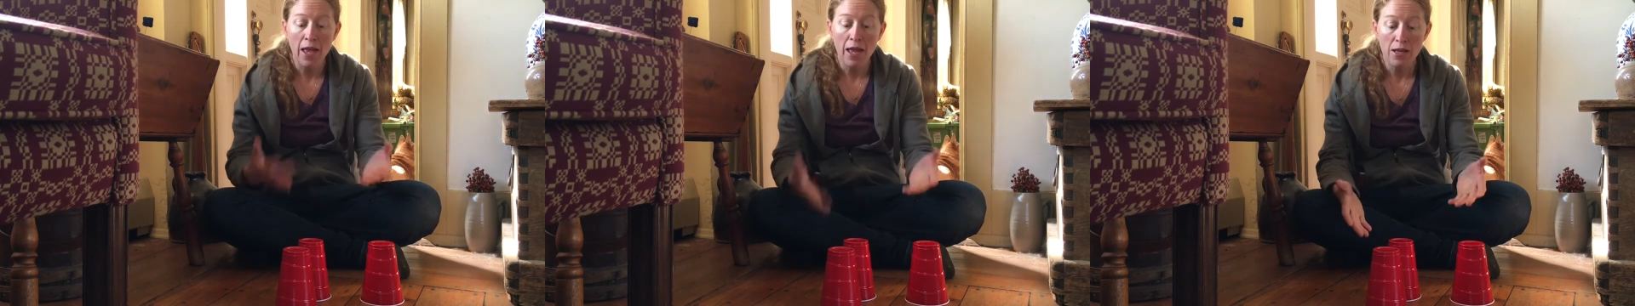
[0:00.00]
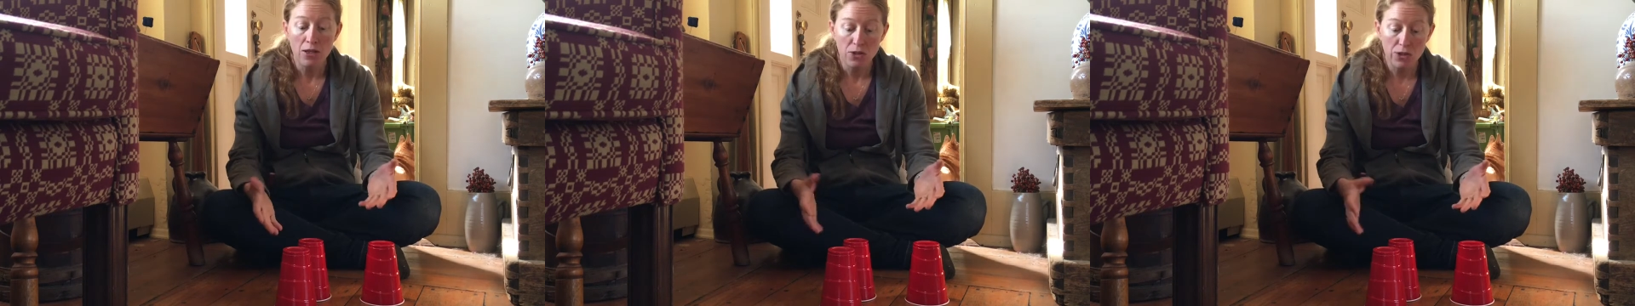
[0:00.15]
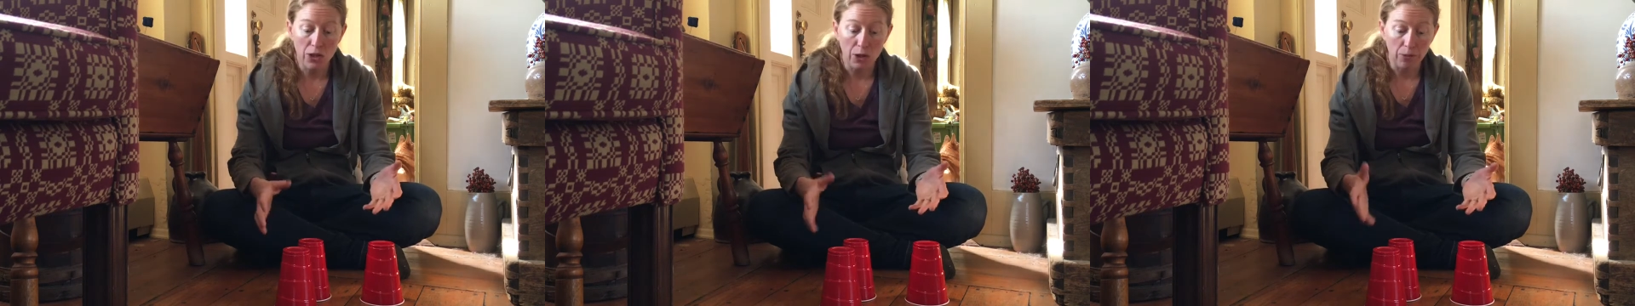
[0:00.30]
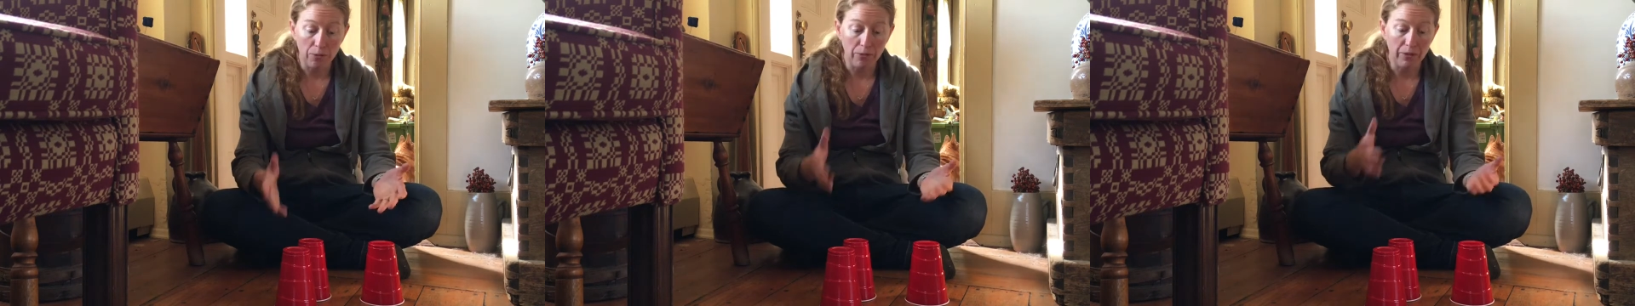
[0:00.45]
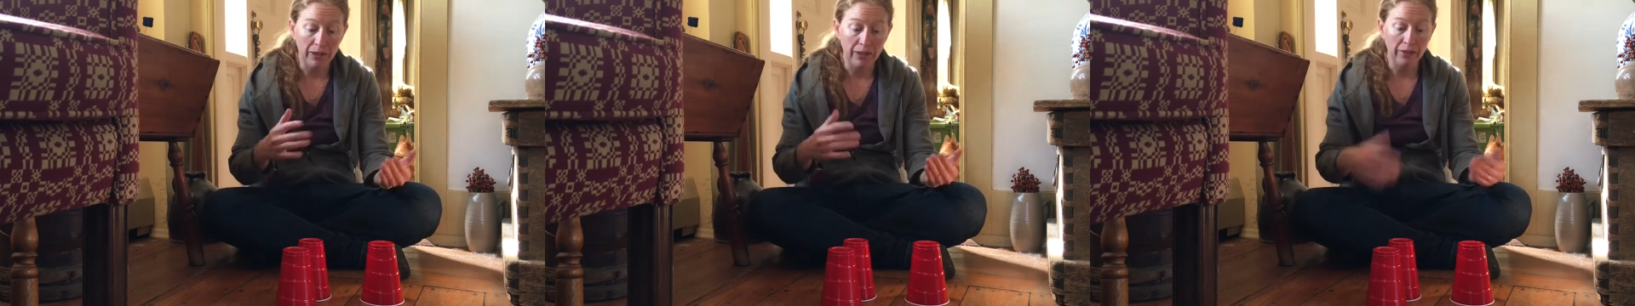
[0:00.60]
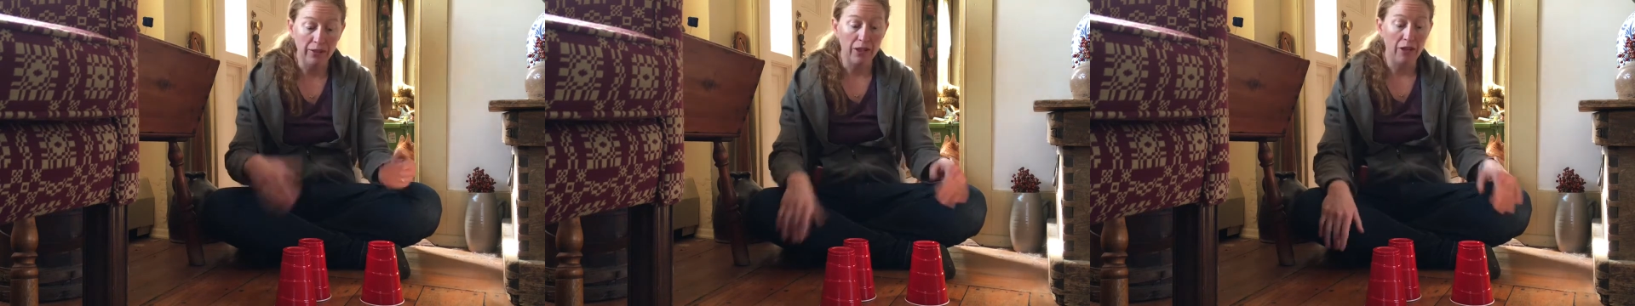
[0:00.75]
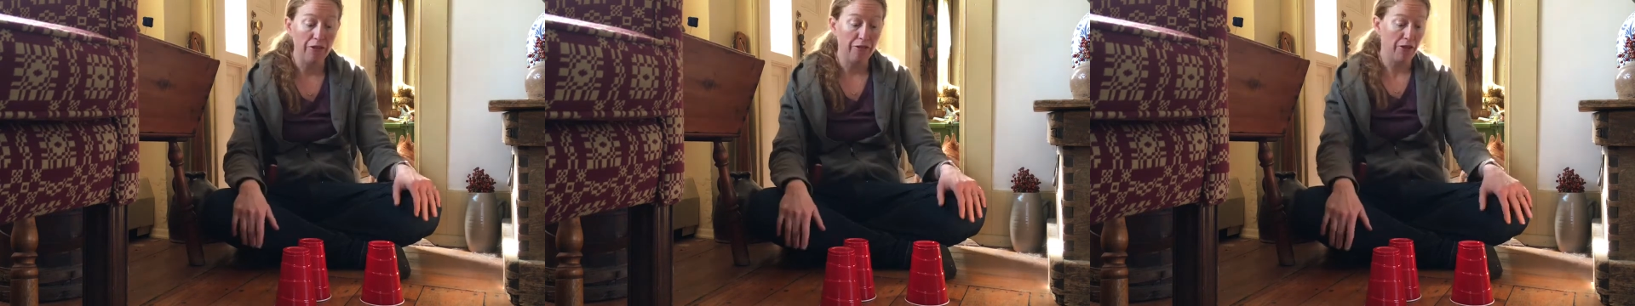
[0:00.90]
So
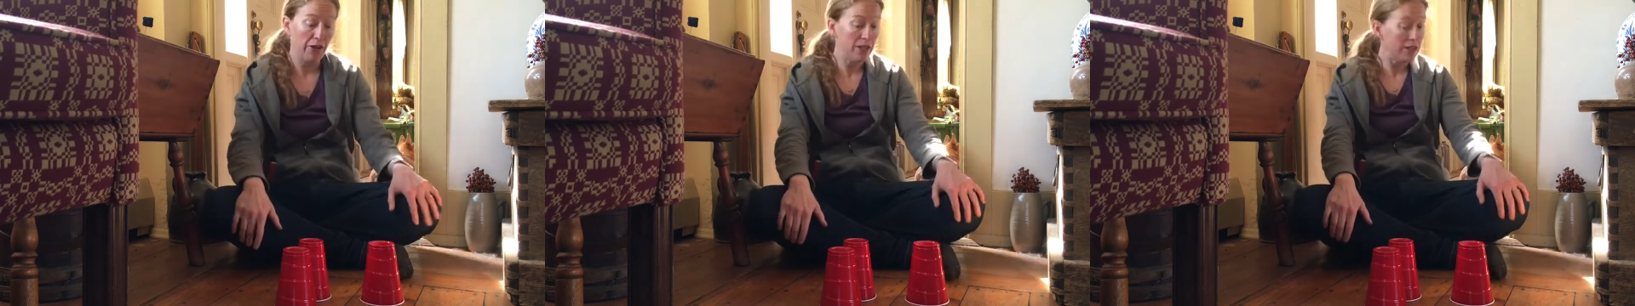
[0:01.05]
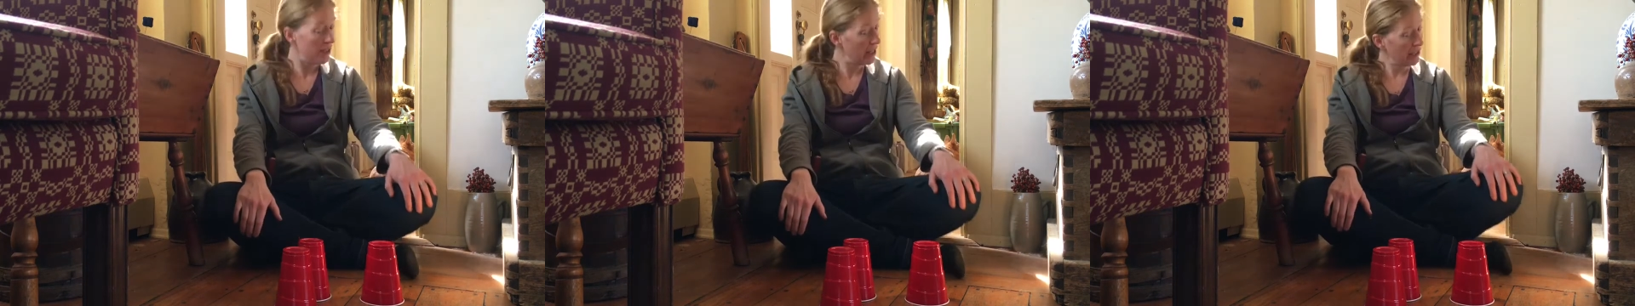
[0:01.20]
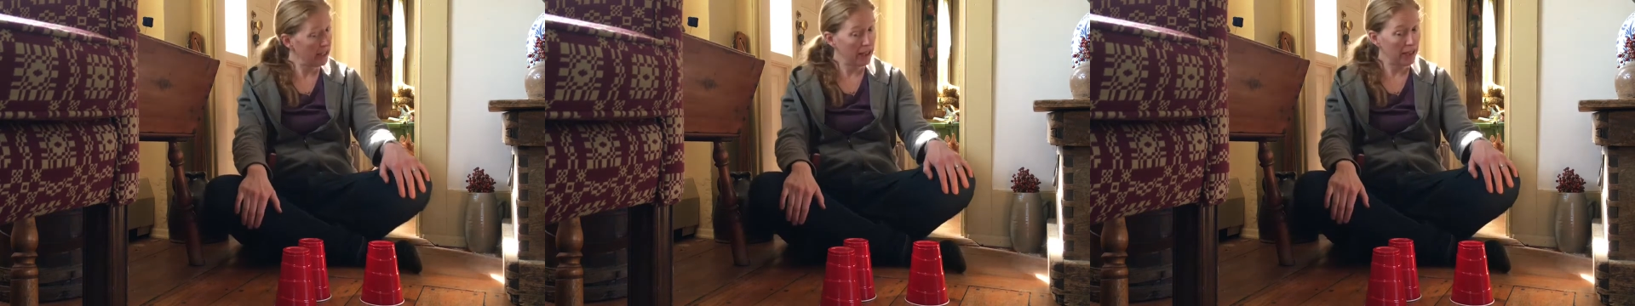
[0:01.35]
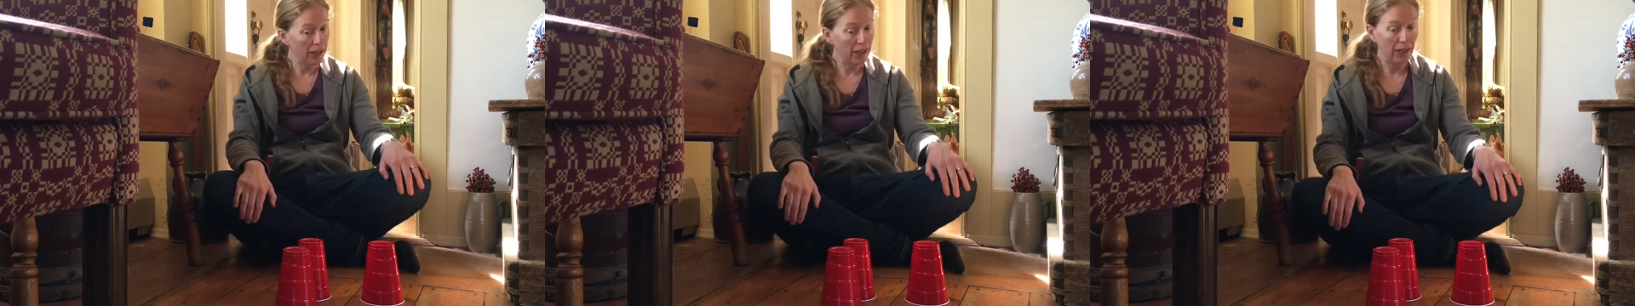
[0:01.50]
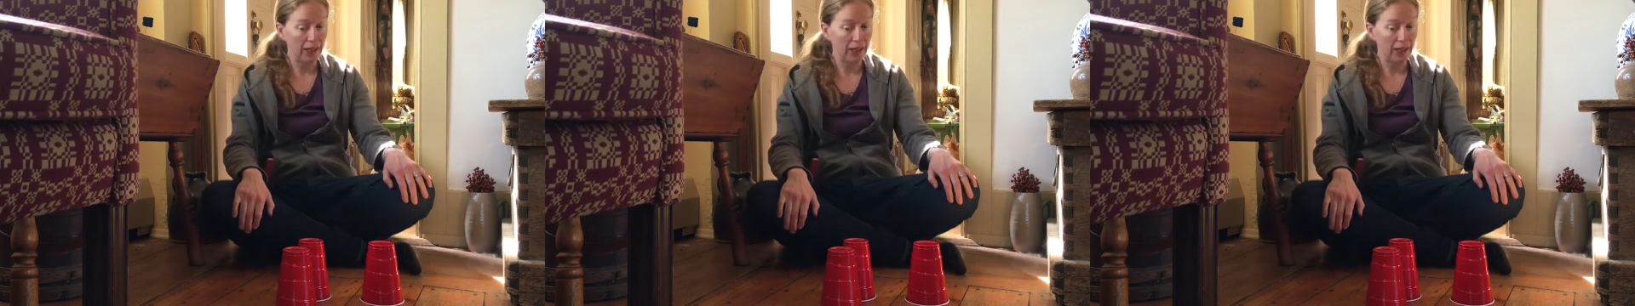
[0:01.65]
the first thing that you're